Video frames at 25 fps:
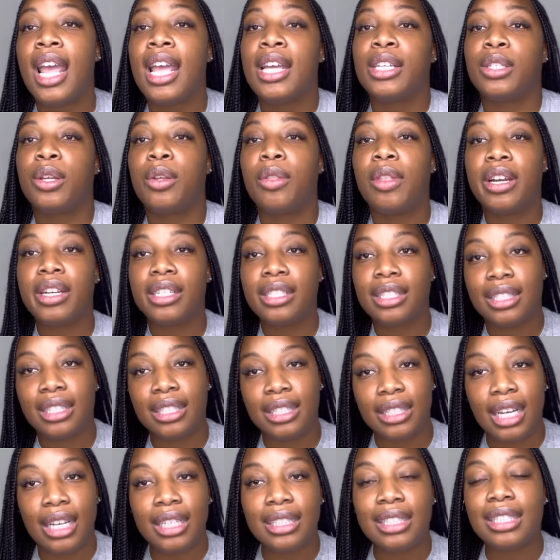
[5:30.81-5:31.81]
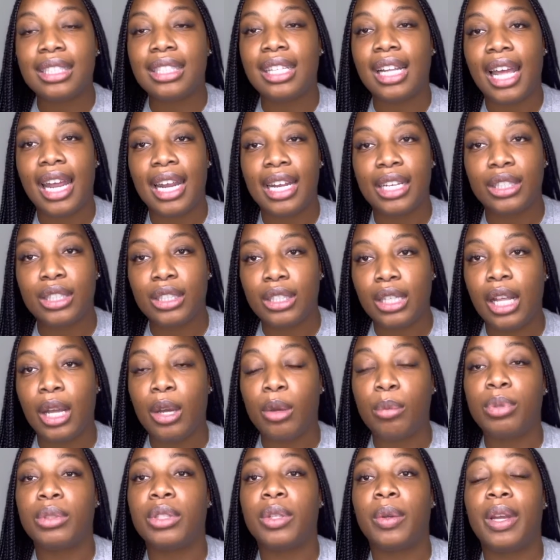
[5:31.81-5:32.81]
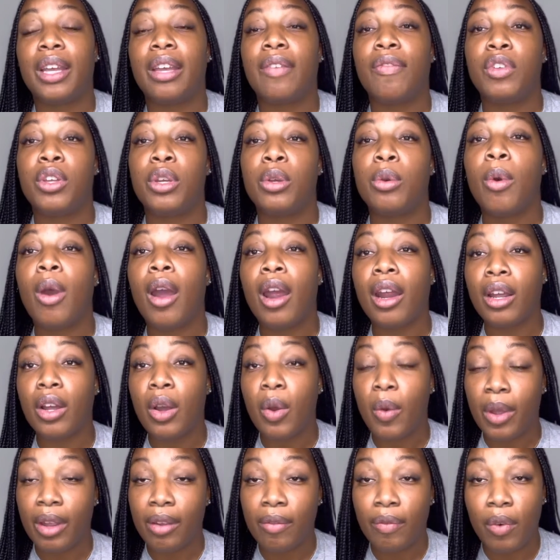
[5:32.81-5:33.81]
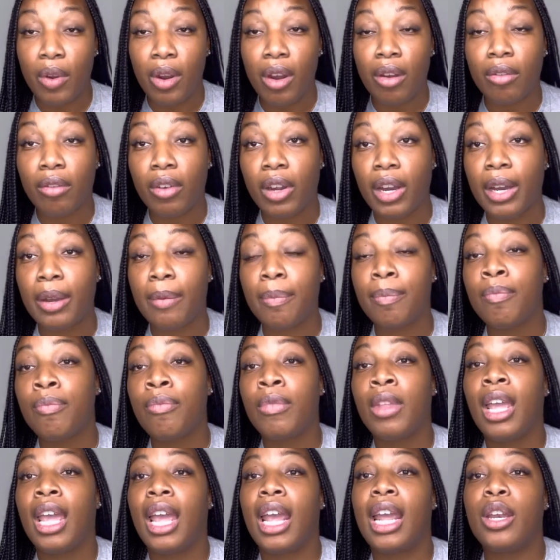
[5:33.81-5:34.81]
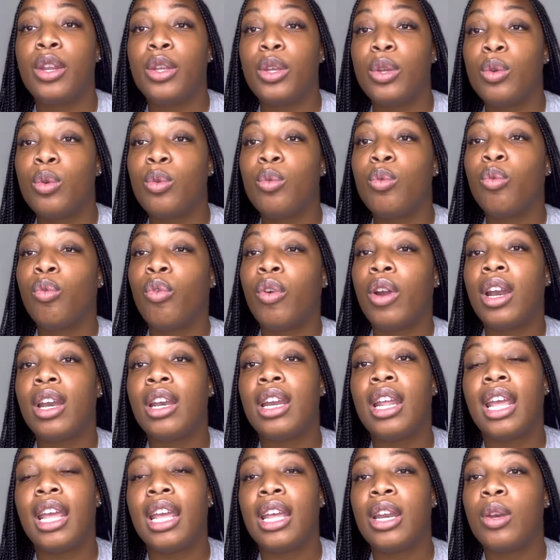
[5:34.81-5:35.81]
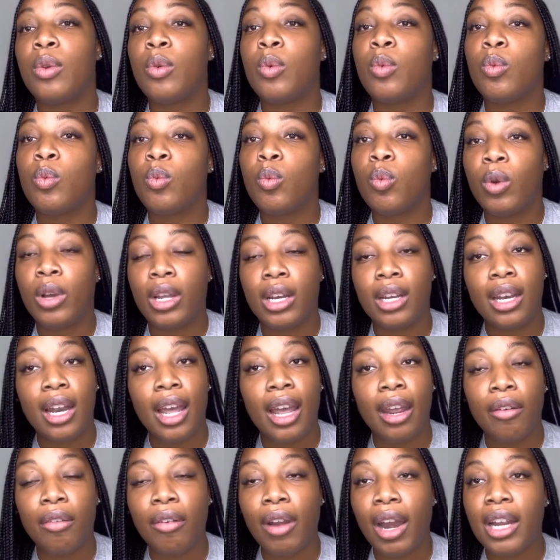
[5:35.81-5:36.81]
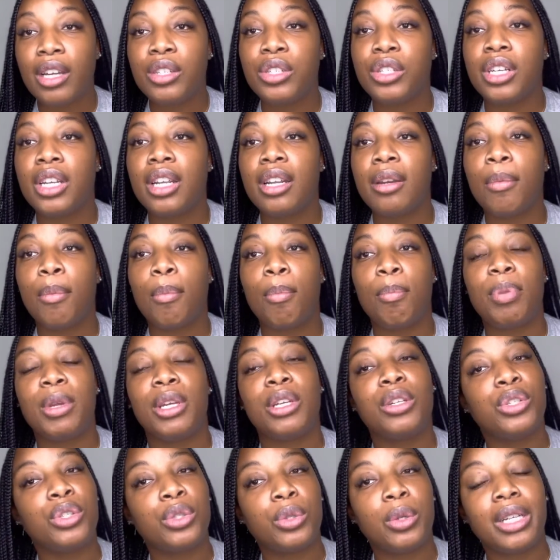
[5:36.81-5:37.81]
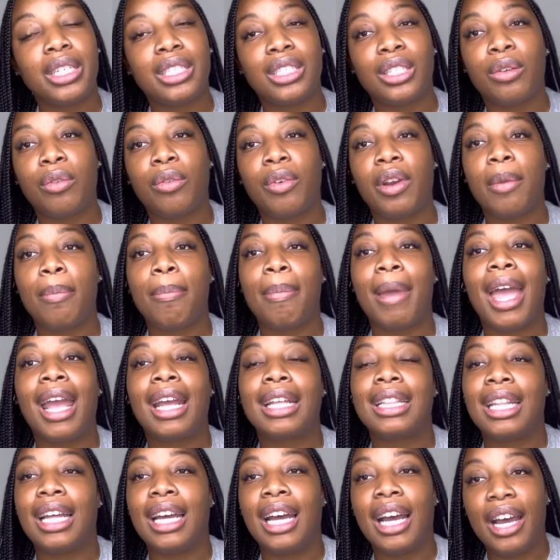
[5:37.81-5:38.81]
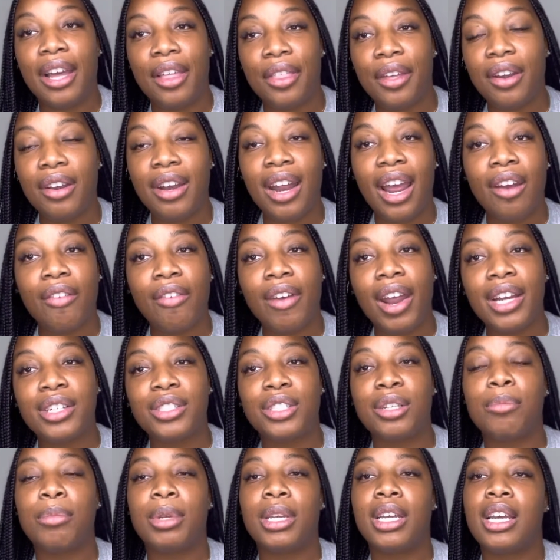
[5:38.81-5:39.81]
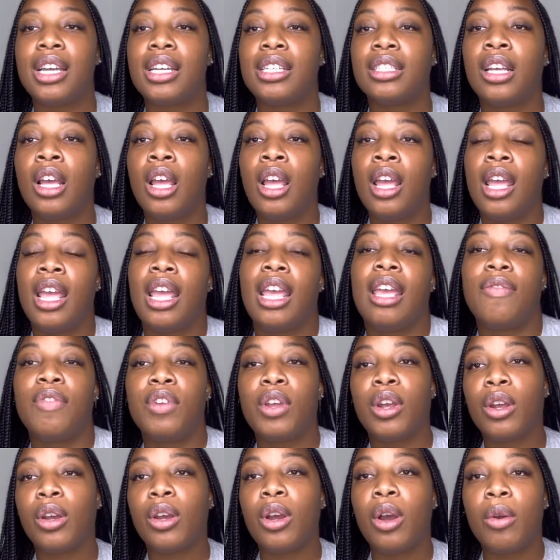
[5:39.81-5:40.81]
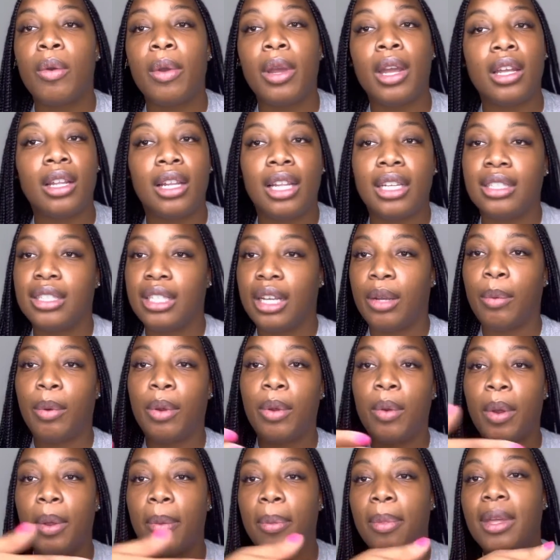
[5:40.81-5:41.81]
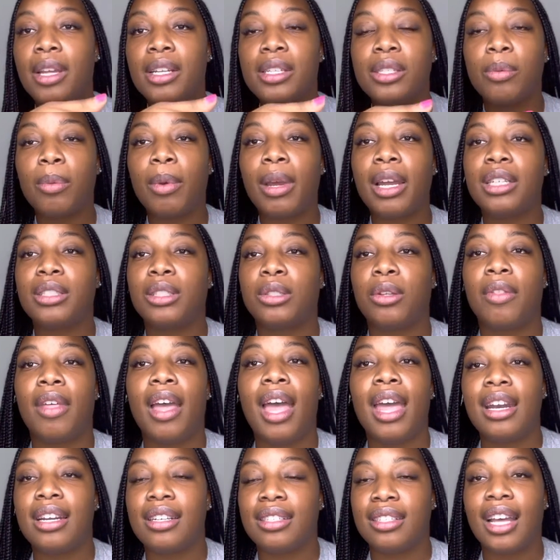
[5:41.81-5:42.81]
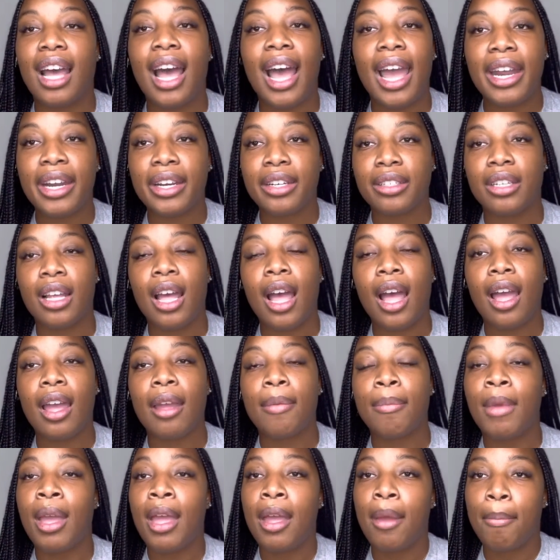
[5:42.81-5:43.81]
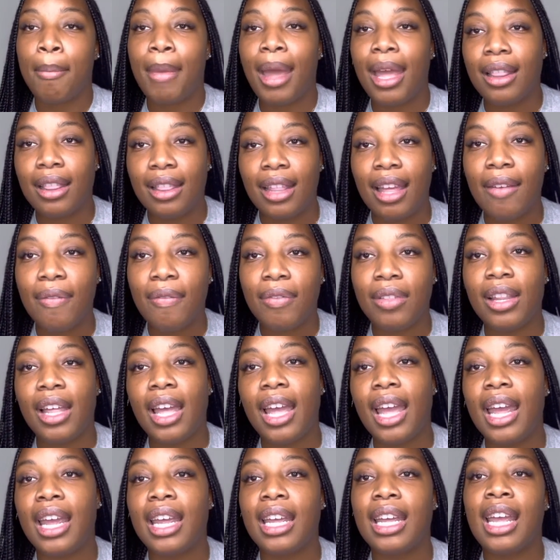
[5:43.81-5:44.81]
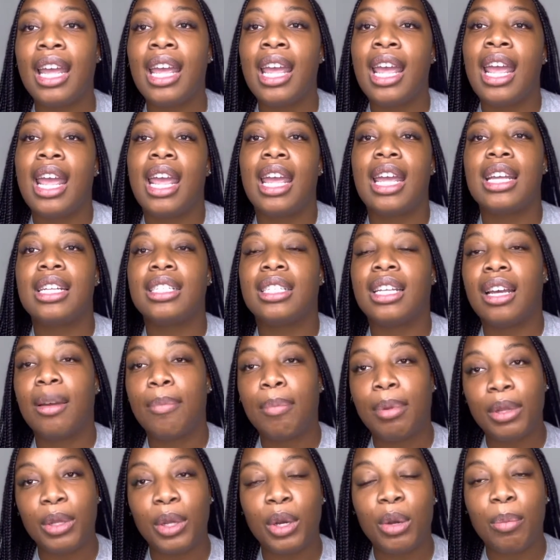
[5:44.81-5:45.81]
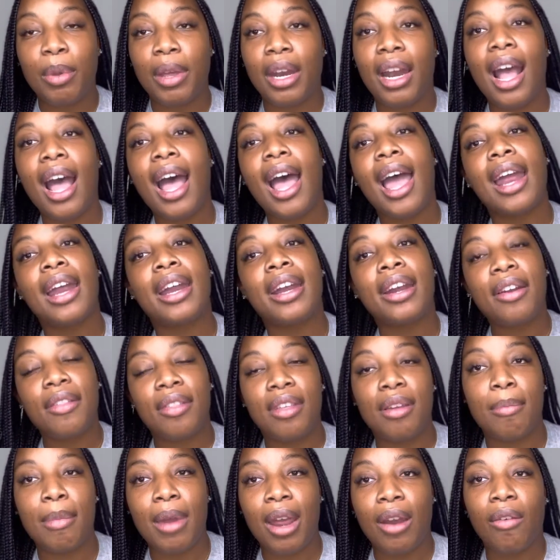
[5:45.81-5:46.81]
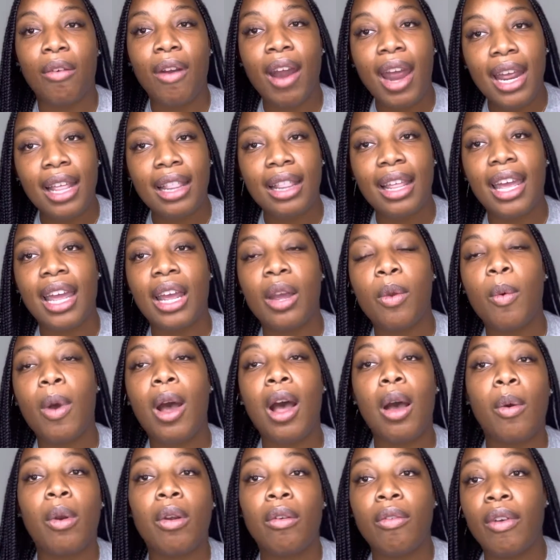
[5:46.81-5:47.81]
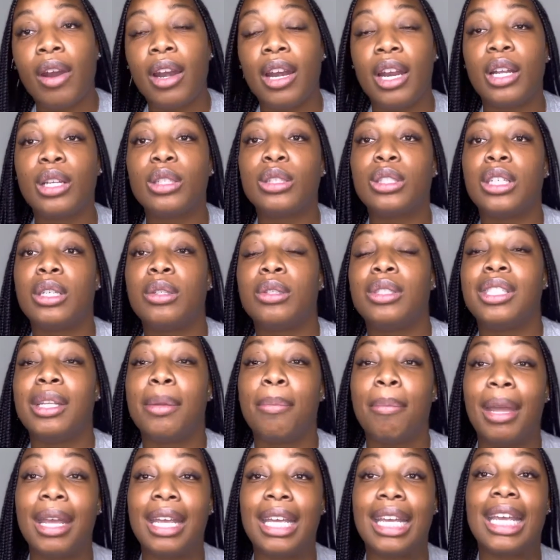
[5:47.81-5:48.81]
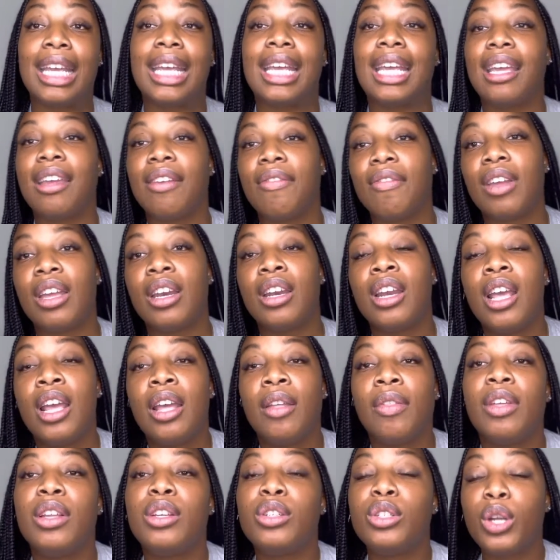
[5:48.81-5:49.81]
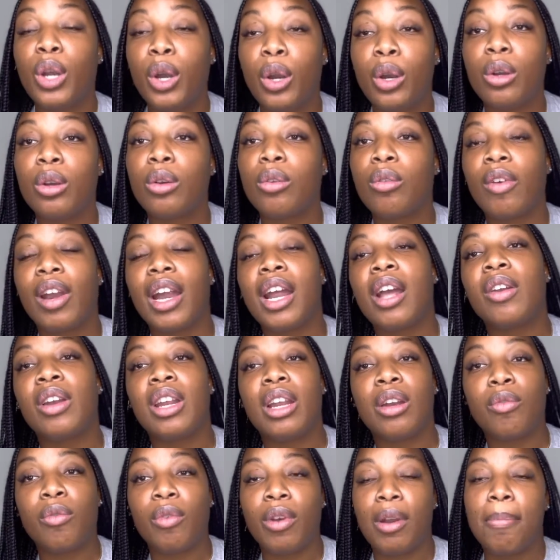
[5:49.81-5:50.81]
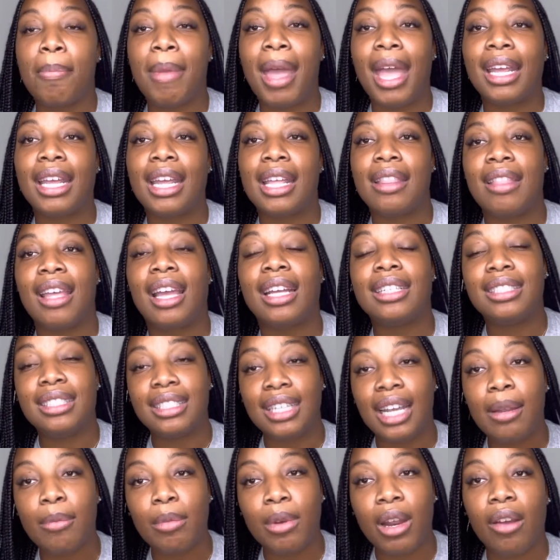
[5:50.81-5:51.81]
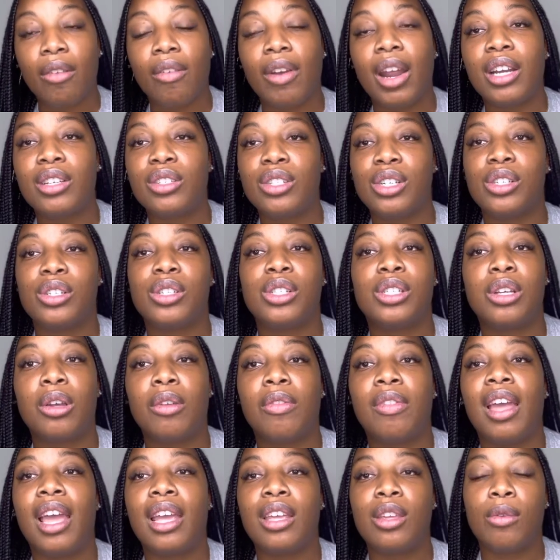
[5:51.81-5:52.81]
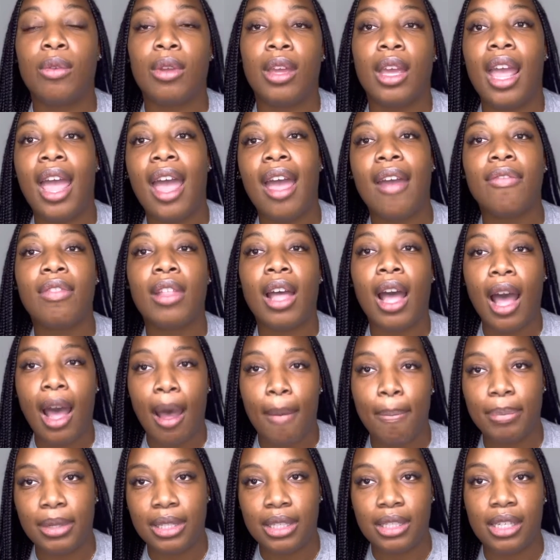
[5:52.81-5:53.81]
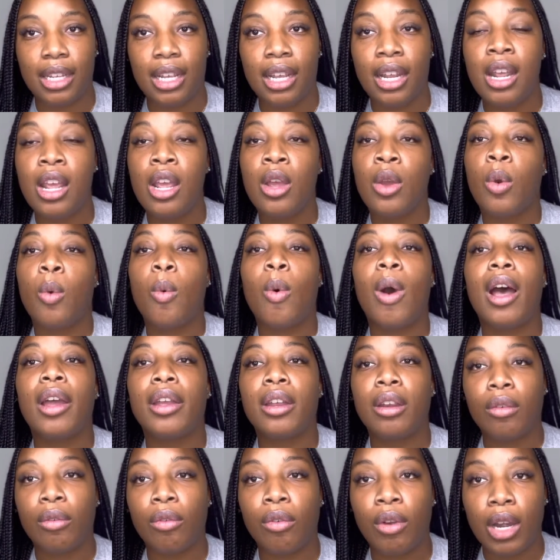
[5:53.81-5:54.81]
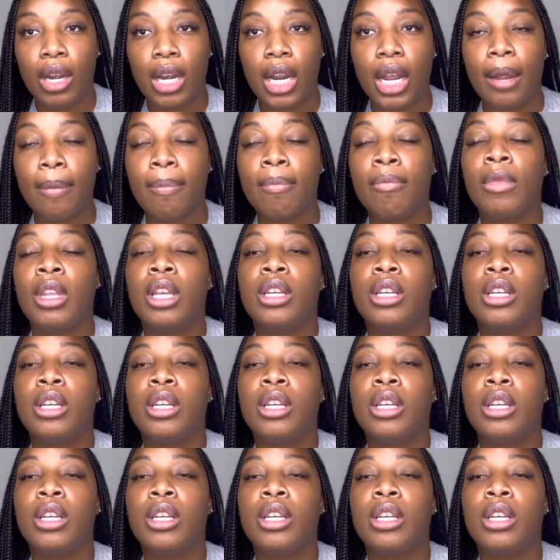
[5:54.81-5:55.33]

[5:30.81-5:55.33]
So there's a slight slope. So if you are going for a run and you run in one direction, be sure to run back the other direction, because if you're going, let's say we're going this way, so that entire time, my left leg is up a little bit higher than my right leg while we're running. So to make it even, then turn around and run back in that same direction so that you can have the opposite while you're running.